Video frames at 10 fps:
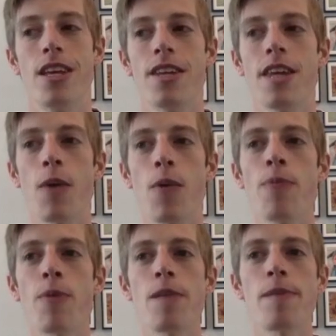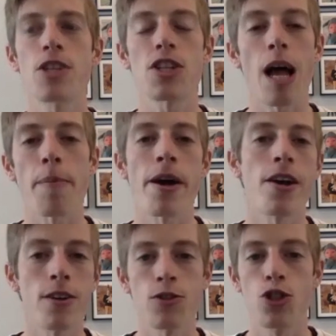We pretty much top out
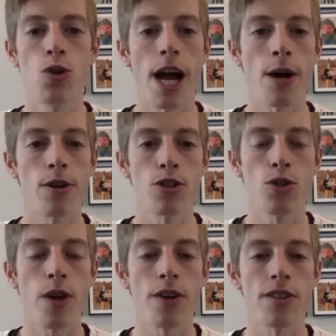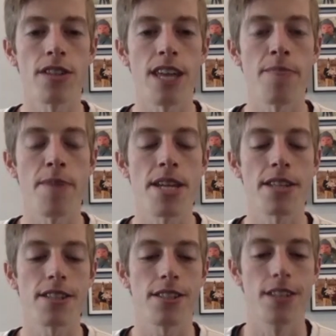around 2 hours, 2 hours, 10
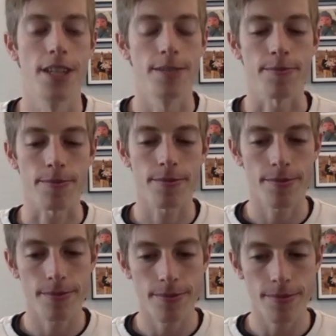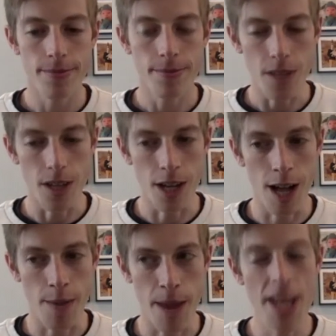minutes.
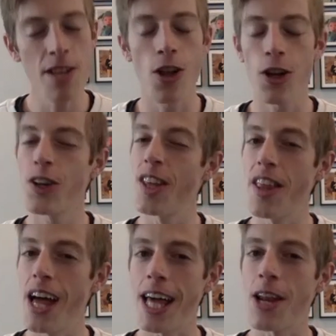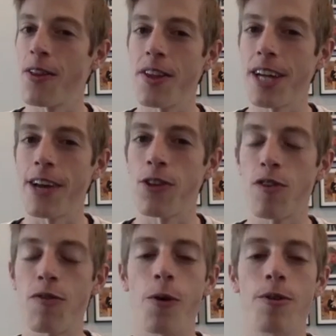Any longer than that, I don't think I'd
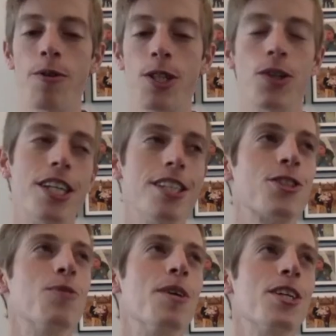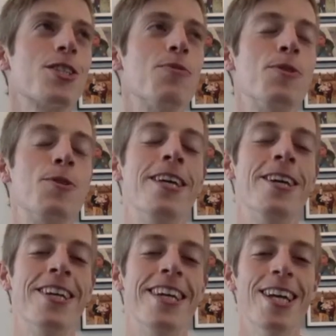look forward to it so much.
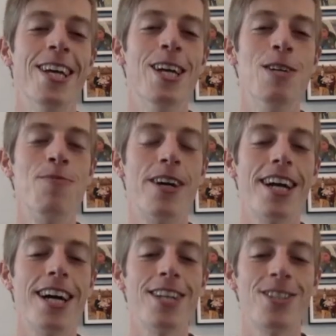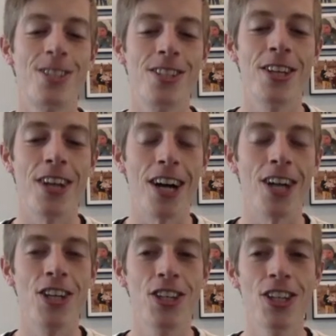But a
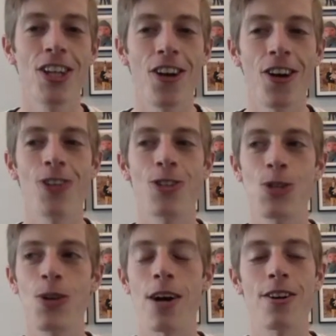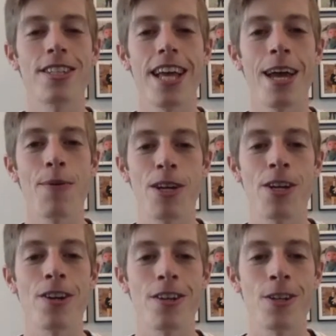good hard 2 hour day when
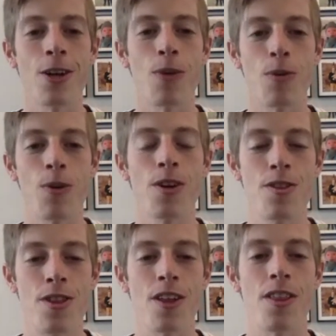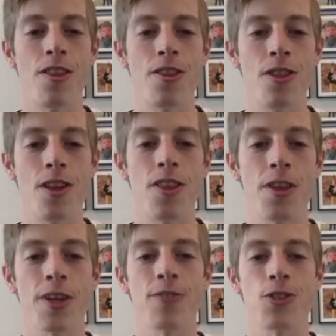we're in the
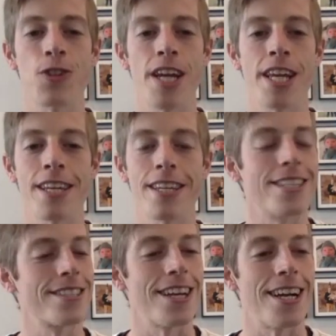thick of training is